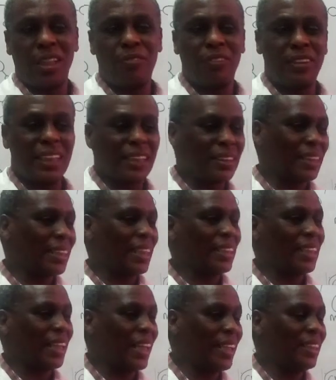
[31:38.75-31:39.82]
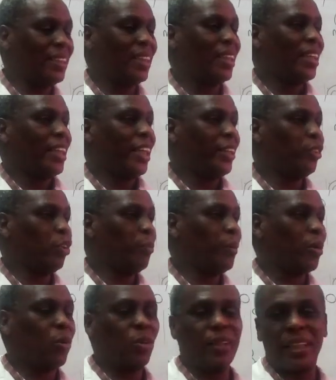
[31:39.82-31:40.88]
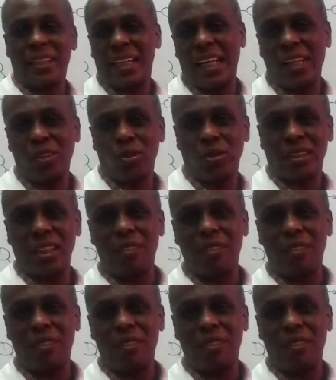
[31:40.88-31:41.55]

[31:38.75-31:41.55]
If it has an aldehyde, it will be called an aldose.